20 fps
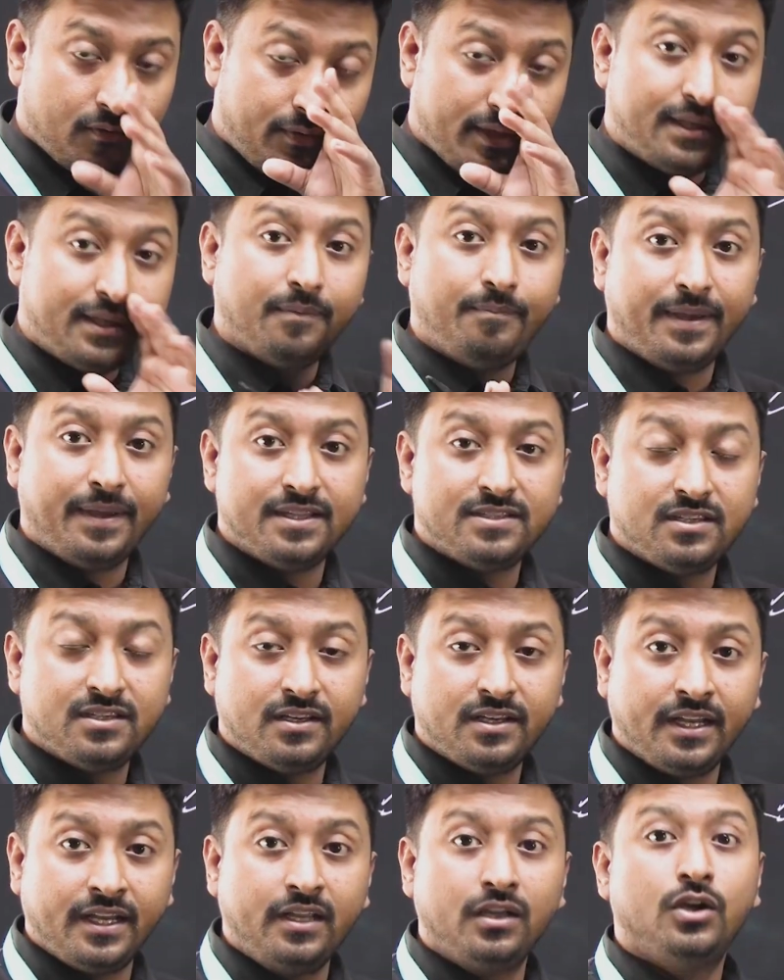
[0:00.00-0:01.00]
the benzene
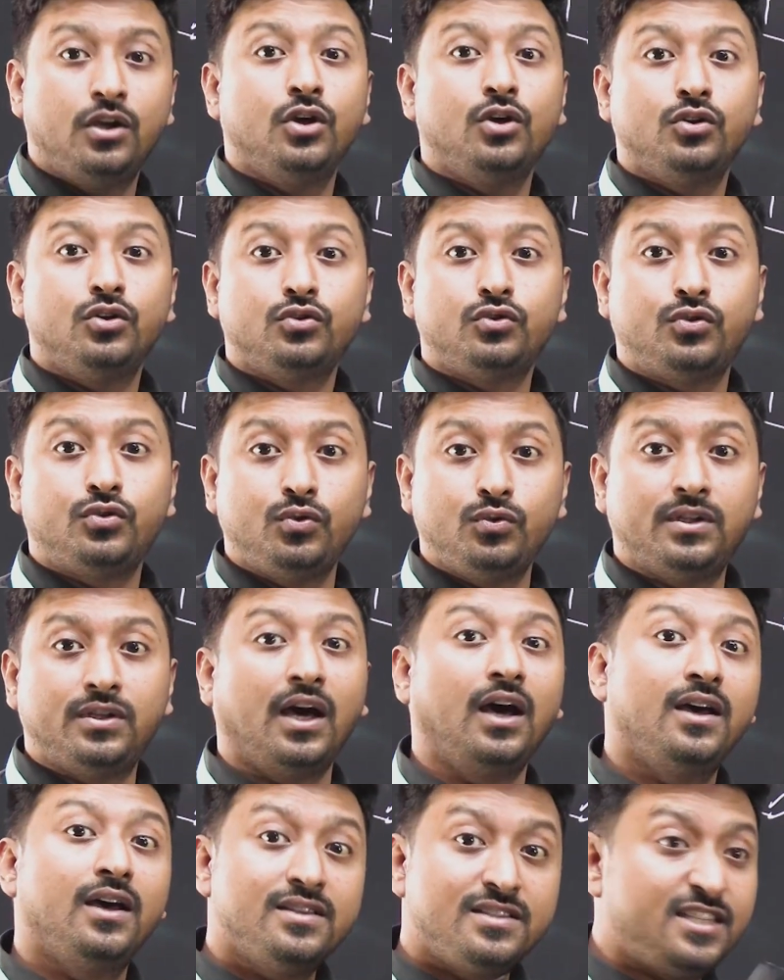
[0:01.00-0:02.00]
ring through
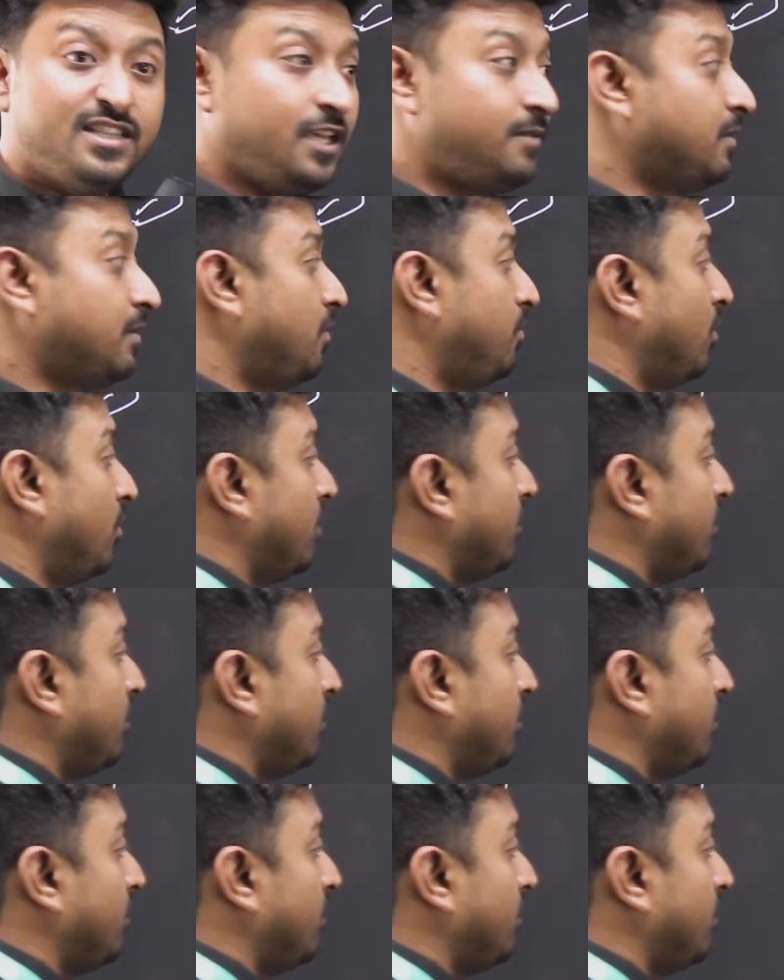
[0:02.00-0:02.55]
the sigma bond.